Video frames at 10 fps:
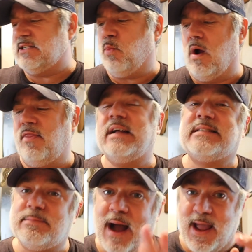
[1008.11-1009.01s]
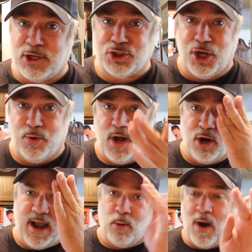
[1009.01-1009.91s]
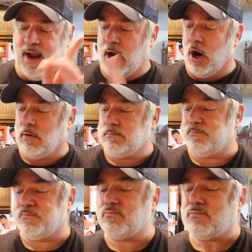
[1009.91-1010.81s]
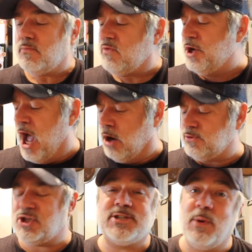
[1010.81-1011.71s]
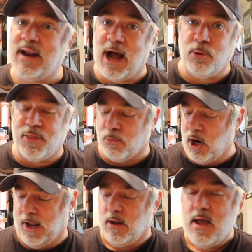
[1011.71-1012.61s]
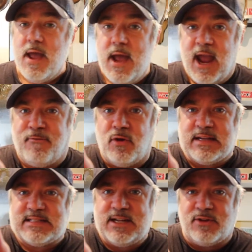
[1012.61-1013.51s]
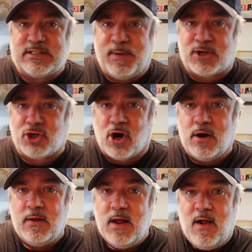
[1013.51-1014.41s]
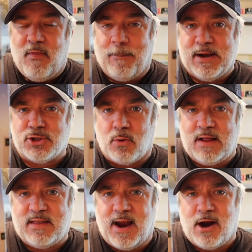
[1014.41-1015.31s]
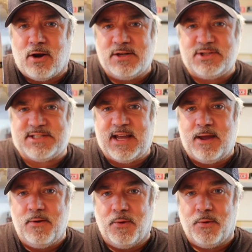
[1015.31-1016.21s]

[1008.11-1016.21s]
is this is my issue, okay, right here. No, she just went down to a three. If you can see on this picture, that picture right there, do you see?